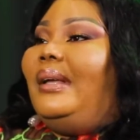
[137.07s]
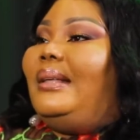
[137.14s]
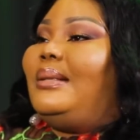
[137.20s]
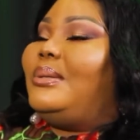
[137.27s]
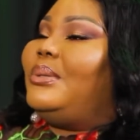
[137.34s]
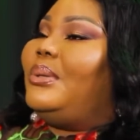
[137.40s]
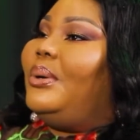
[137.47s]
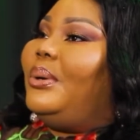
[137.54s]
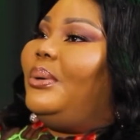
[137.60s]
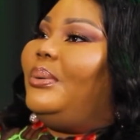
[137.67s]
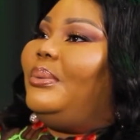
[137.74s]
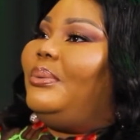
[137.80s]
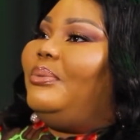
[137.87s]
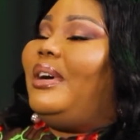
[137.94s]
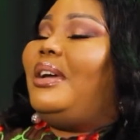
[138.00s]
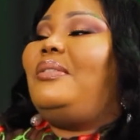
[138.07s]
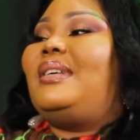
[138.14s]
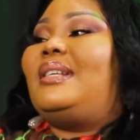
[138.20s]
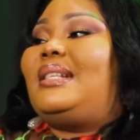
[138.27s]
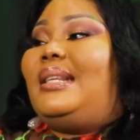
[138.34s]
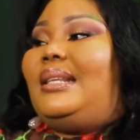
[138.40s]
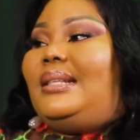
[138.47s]
So 5
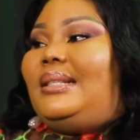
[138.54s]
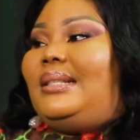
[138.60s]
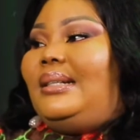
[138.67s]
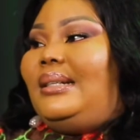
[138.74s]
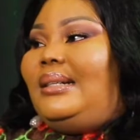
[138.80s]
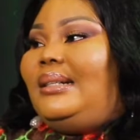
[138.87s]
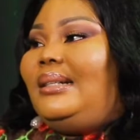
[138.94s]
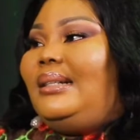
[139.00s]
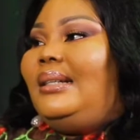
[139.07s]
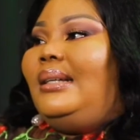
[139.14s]
years later,